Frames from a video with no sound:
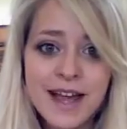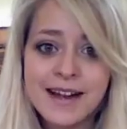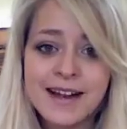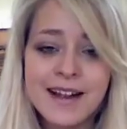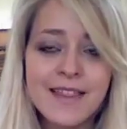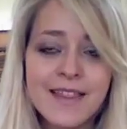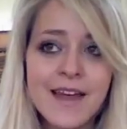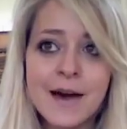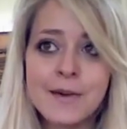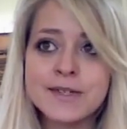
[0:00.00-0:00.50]

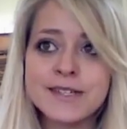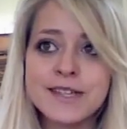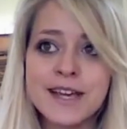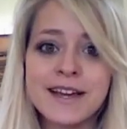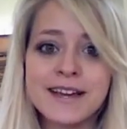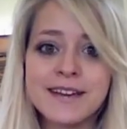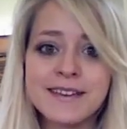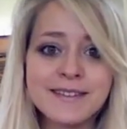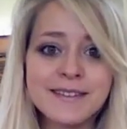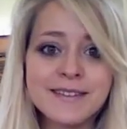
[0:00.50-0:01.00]
and that was
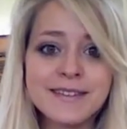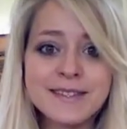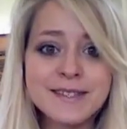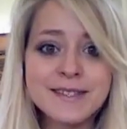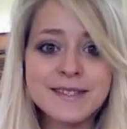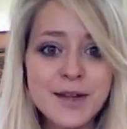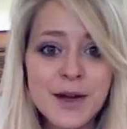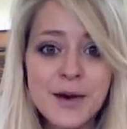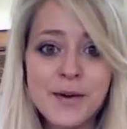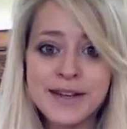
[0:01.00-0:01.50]
like
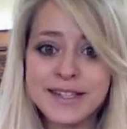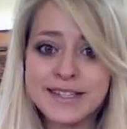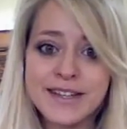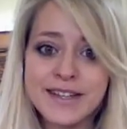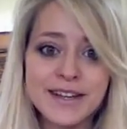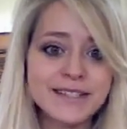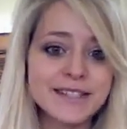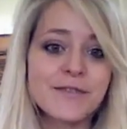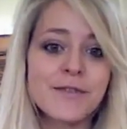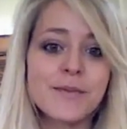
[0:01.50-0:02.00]
so
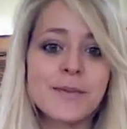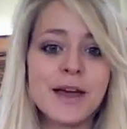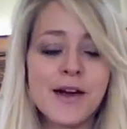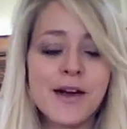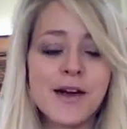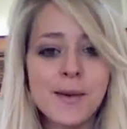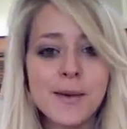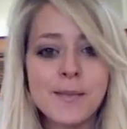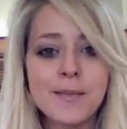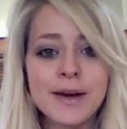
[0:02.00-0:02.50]
exciting for me.
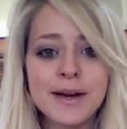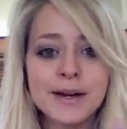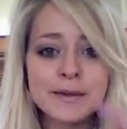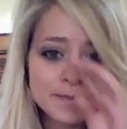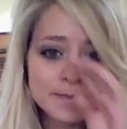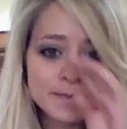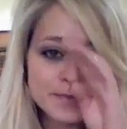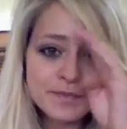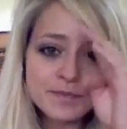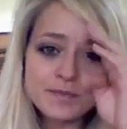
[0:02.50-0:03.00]
I remember
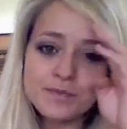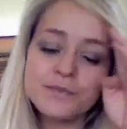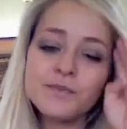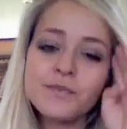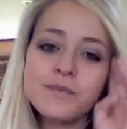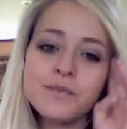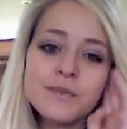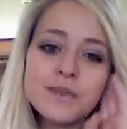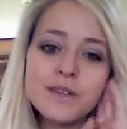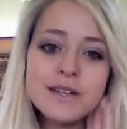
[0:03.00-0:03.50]

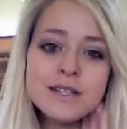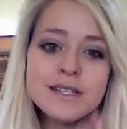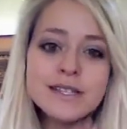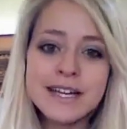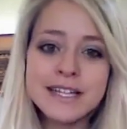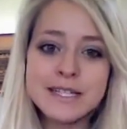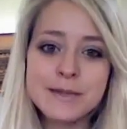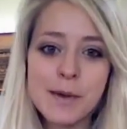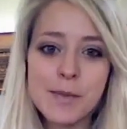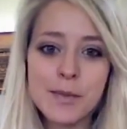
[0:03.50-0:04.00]

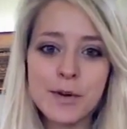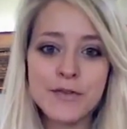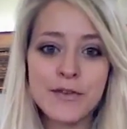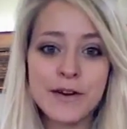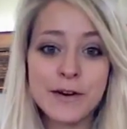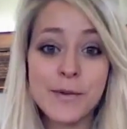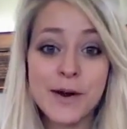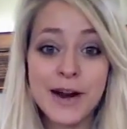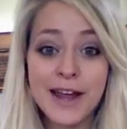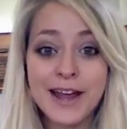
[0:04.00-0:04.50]
saying to my
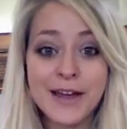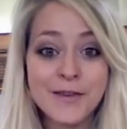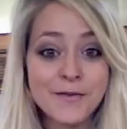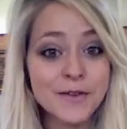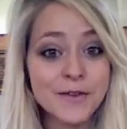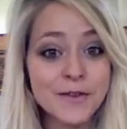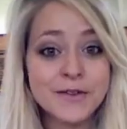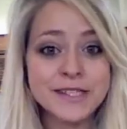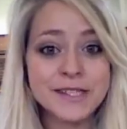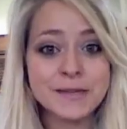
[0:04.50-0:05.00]
boyfriend, when I get
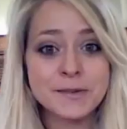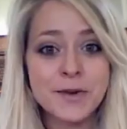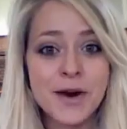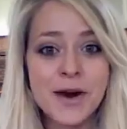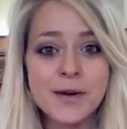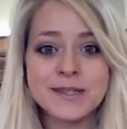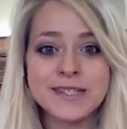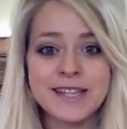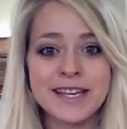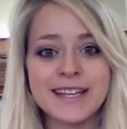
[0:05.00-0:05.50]
50
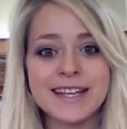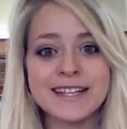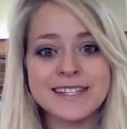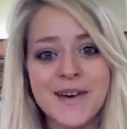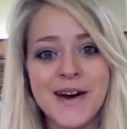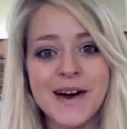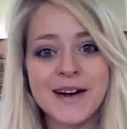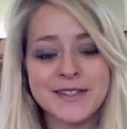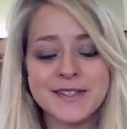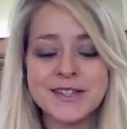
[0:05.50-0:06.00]
subscribers, like, let's
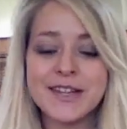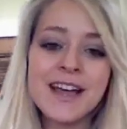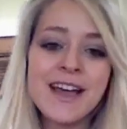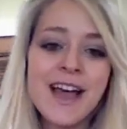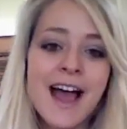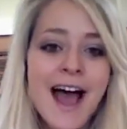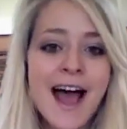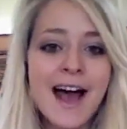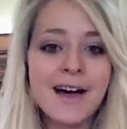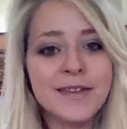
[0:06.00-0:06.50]
go out and
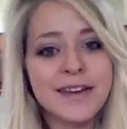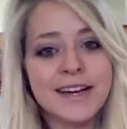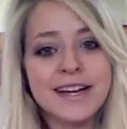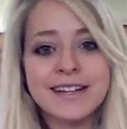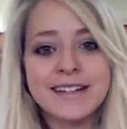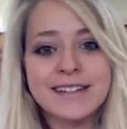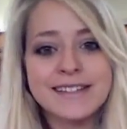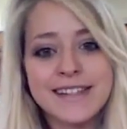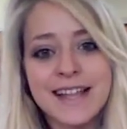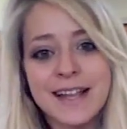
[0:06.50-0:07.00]
have like a
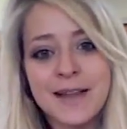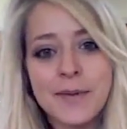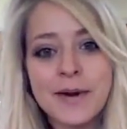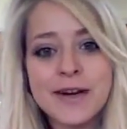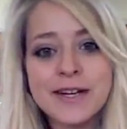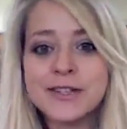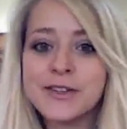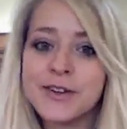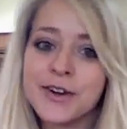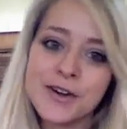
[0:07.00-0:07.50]
little
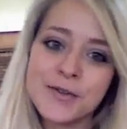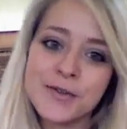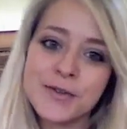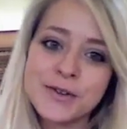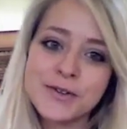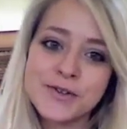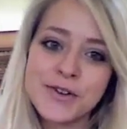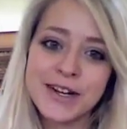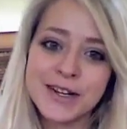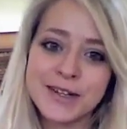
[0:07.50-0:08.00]
celebration or go for a
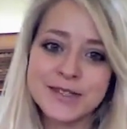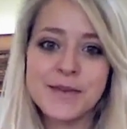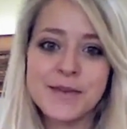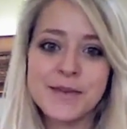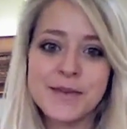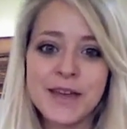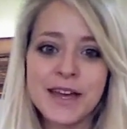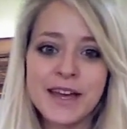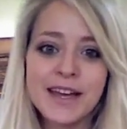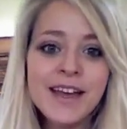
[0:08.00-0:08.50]
drink or
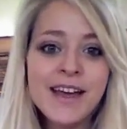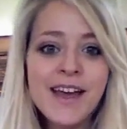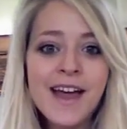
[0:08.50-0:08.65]
something.